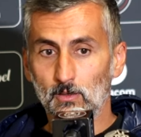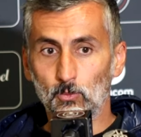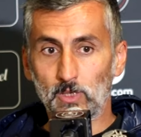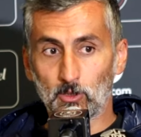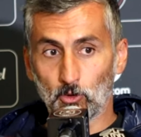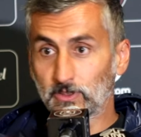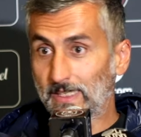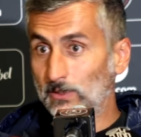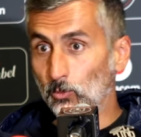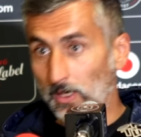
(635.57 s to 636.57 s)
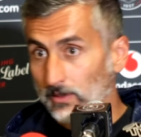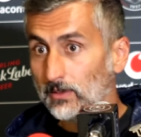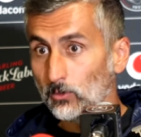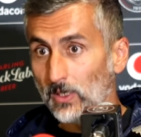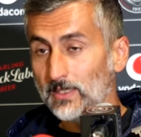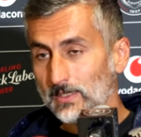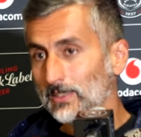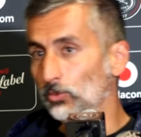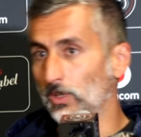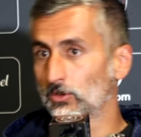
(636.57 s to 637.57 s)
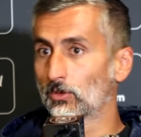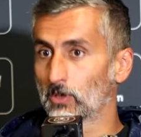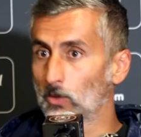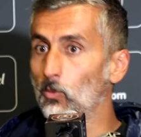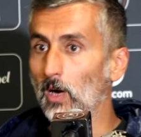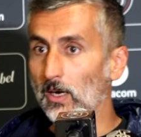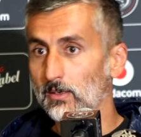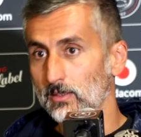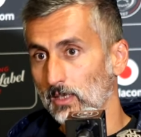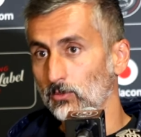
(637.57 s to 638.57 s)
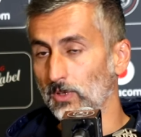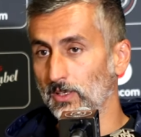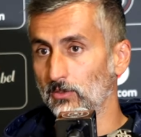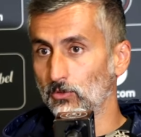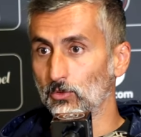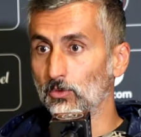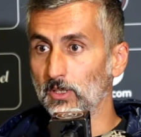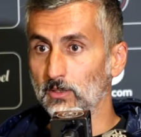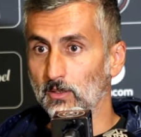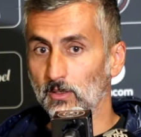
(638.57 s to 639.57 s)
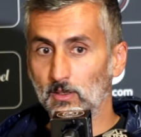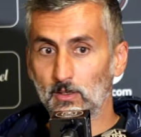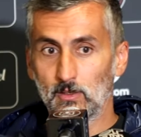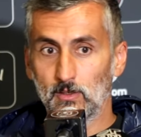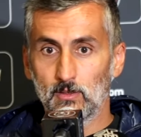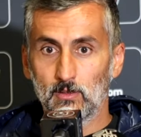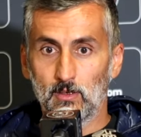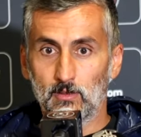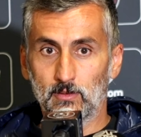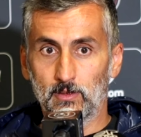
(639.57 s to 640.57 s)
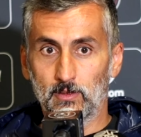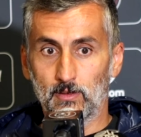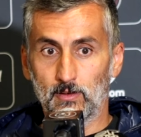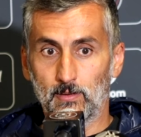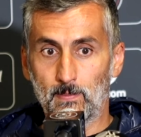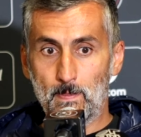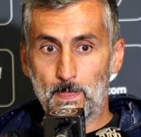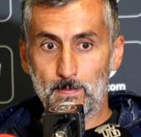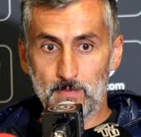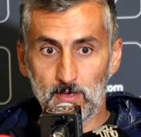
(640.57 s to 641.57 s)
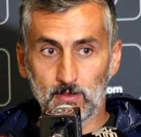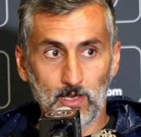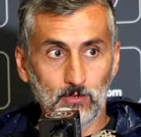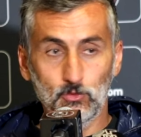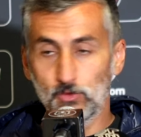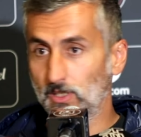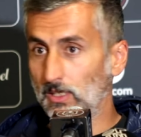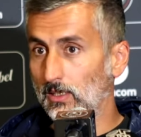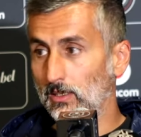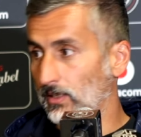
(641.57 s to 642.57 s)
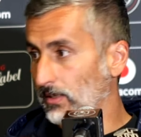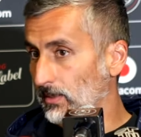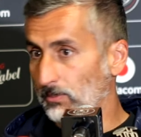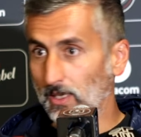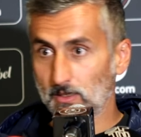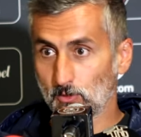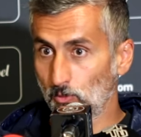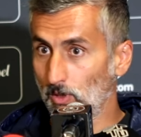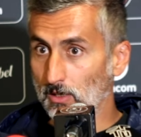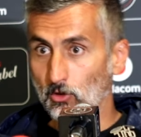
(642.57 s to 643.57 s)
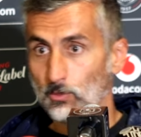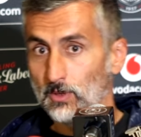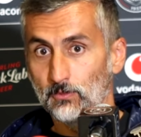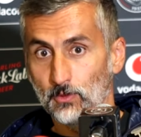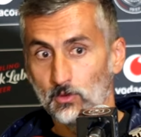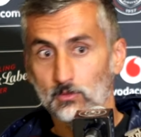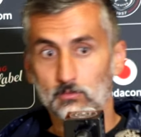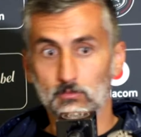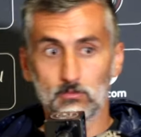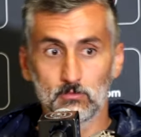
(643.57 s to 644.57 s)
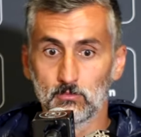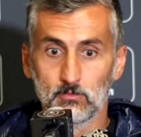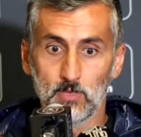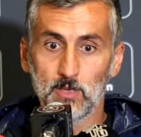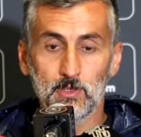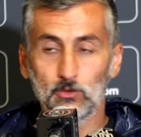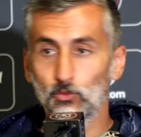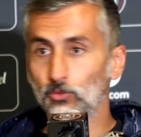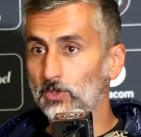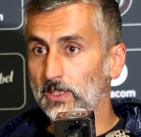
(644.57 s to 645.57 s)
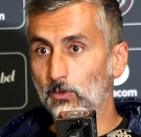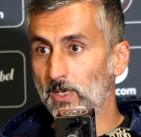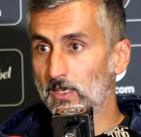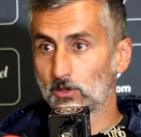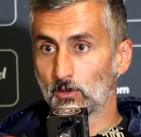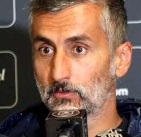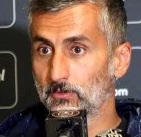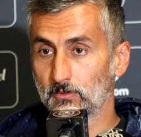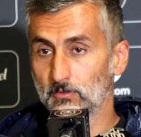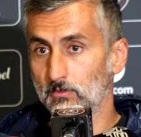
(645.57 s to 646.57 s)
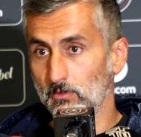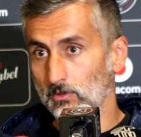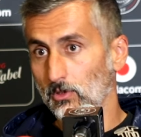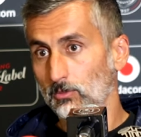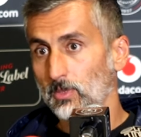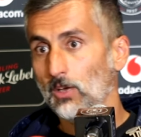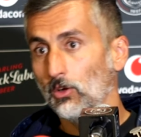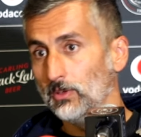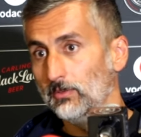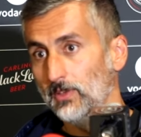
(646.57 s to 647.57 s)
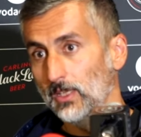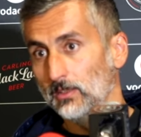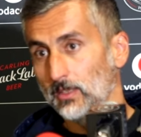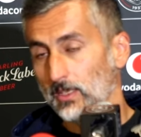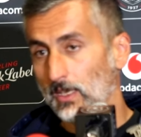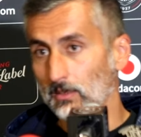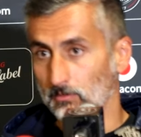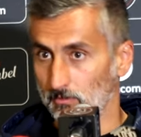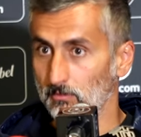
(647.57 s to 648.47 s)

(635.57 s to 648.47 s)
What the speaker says: We rotate when the situation requires that we need to do it. And yeah, glad to see that the players who are coming from maybe 2-3 weeks of not being on the field, they are,